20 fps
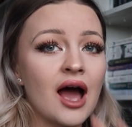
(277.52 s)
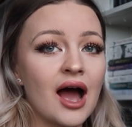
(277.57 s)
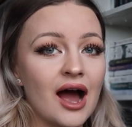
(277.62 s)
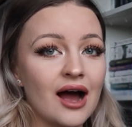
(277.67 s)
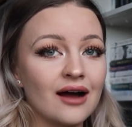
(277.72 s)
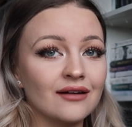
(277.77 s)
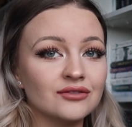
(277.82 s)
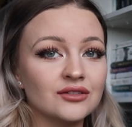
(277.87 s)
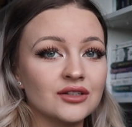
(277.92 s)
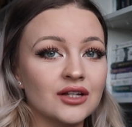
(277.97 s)

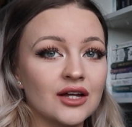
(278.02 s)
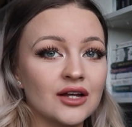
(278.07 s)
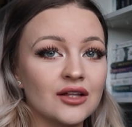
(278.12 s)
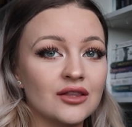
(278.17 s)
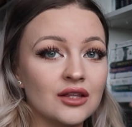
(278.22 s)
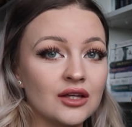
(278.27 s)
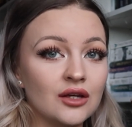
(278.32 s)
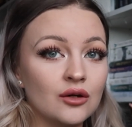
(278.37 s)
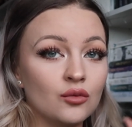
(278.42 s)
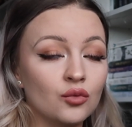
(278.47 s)
after
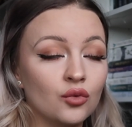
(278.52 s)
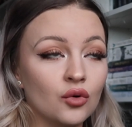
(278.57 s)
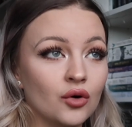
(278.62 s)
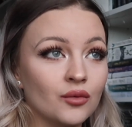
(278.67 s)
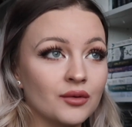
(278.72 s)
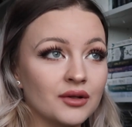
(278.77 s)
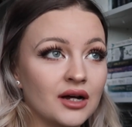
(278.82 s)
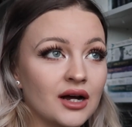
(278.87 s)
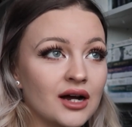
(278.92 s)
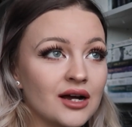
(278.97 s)
the war
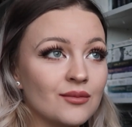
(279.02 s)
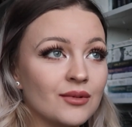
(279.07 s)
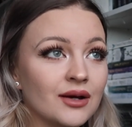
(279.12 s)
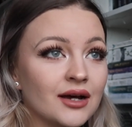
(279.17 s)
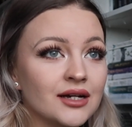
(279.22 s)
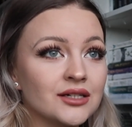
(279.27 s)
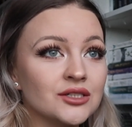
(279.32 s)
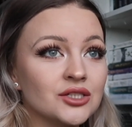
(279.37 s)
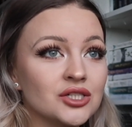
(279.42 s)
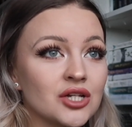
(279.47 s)
with
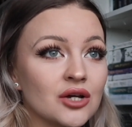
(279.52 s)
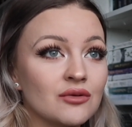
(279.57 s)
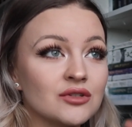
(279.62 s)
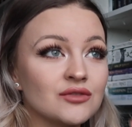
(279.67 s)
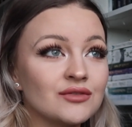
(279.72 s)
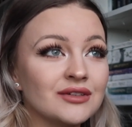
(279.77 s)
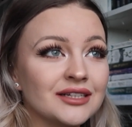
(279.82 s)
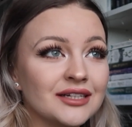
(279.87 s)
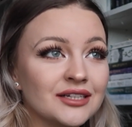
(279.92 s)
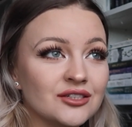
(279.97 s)
Hybern so
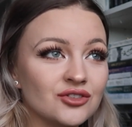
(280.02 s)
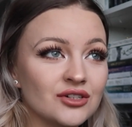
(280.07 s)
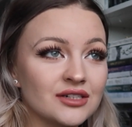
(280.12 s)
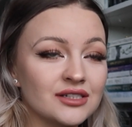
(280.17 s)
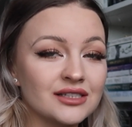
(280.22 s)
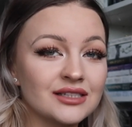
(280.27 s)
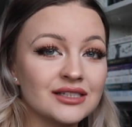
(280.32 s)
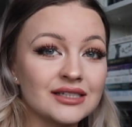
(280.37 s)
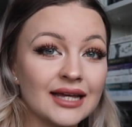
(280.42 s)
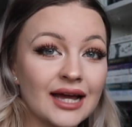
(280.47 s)
it's really
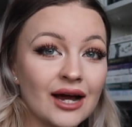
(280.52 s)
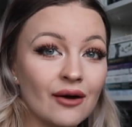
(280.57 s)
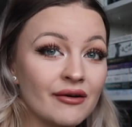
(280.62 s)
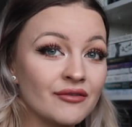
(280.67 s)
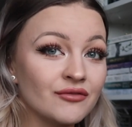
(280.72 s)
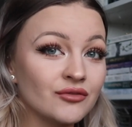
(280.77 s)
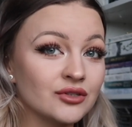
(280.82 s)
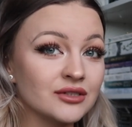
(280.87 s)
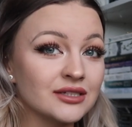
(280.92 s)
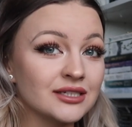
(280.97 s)
interesting to see how
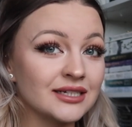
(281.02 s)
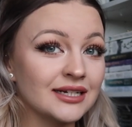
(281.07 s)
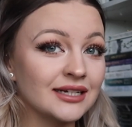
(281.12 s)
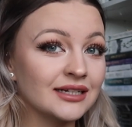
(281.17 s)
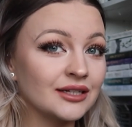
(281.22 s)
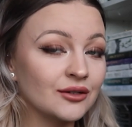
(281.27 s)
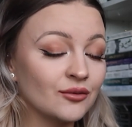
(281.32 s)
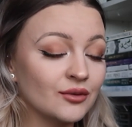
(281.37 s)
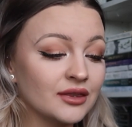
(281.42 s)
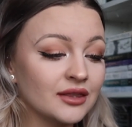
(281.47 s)
everyone's
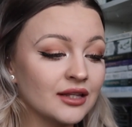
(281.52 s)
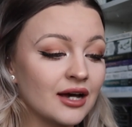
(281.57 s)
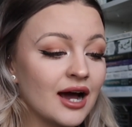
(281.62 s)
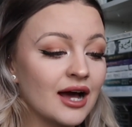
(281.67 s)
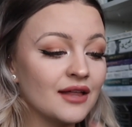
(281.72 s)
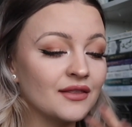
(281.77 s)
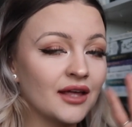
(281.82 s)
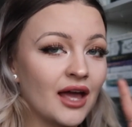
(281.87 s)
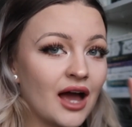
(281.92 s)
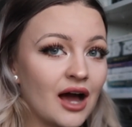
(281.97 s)
dealing with that
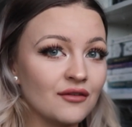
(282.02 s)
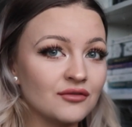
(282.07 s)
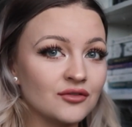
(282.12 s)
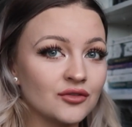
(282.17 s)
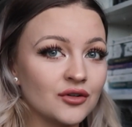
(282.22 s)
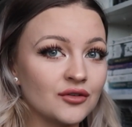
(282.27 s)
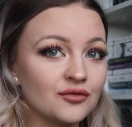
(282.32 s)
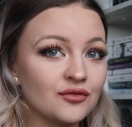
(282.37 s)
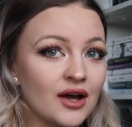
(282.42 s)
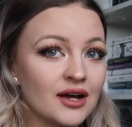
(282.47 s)
and the
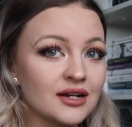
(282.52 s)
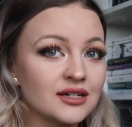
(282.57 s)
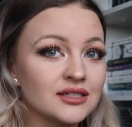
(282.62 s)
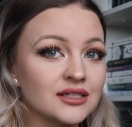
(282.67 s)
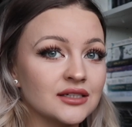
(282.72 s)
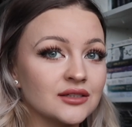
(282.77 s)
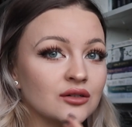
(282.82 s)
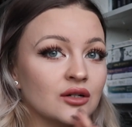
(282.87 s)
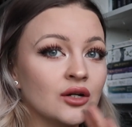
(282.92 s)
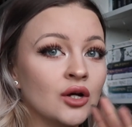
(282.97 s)
after effects
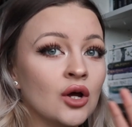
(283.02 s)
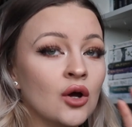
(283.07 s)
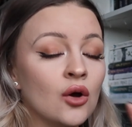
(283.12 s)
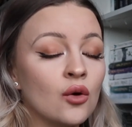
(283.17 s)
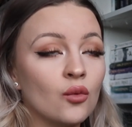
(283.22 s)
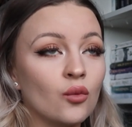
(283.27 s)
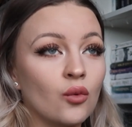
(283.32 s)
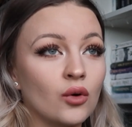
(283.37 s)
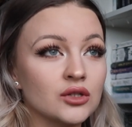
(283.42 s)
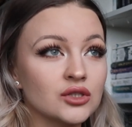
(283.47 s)
and
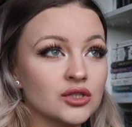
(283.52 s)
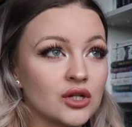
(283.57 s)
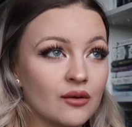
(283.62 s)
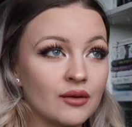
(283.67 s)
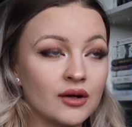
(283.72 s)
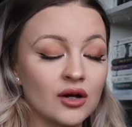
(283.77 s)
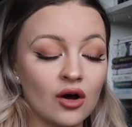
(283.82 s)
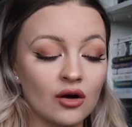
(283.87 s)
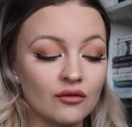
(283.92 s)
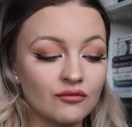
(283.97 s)
what's
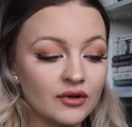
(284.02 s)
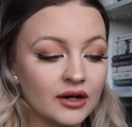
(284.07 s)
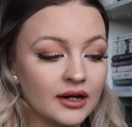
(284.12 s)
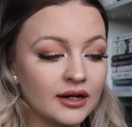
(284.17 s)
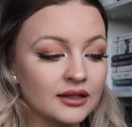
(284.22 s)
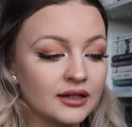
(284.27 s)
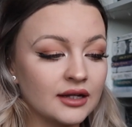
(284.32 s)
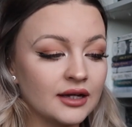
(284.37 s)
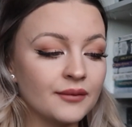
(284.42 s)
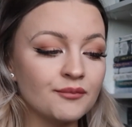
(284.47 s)
going on
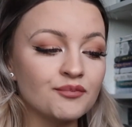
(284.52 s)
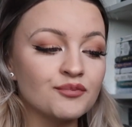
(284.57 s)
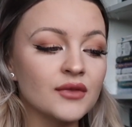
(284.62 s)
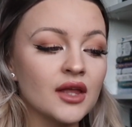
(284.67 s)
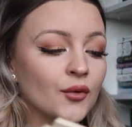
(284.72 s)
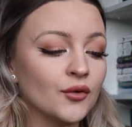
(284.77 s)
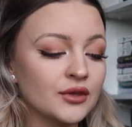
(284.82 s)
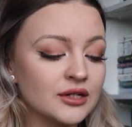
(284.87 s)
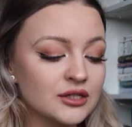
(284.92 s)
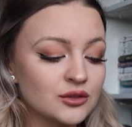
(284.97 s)
really
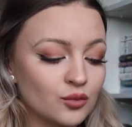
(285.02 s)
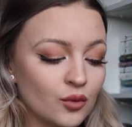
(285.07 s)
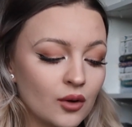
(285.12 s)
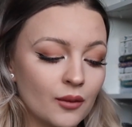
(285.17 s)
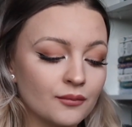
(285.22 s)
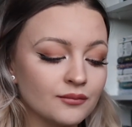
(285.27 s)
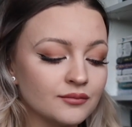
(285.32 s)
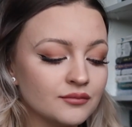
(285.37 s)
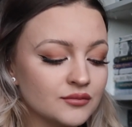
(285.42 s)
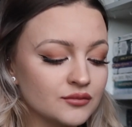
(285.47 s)
but this
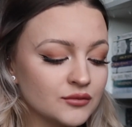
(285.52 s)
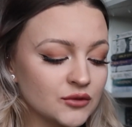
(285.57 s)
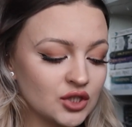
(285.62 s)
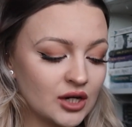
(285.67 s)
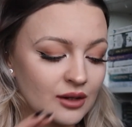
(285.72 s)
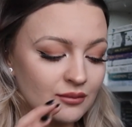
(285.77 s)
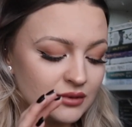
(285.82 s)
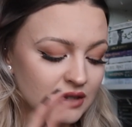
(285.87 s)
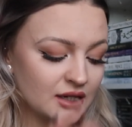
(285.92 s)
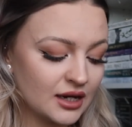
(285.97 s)
one
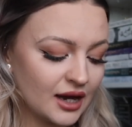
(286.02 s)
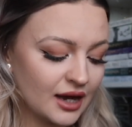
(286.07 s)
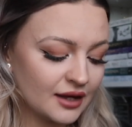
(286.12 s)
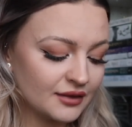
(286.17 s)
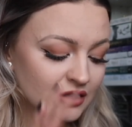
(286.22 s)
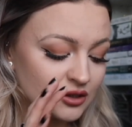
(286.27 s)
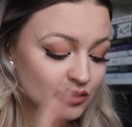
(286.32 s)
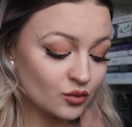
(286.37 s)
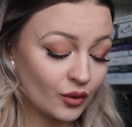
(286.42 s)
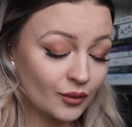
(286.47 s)
chapter
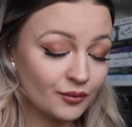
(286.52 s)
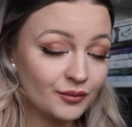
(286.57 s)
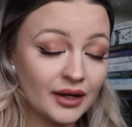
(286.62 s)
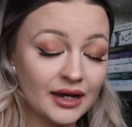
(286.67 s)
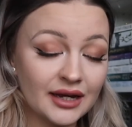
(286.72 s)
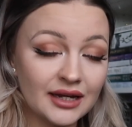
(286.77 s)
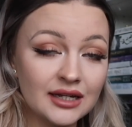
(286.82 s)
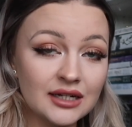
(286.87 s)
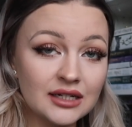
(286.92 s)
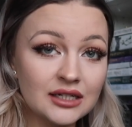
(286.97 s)
and this one
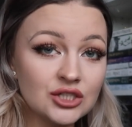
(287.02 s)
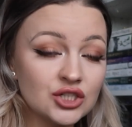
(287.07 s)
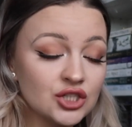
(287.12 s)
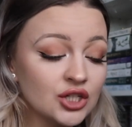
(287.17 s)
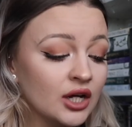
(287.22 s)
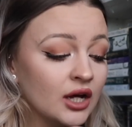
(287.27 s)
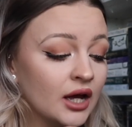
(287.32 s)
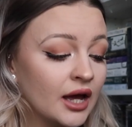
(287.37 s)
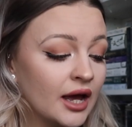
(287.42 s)
page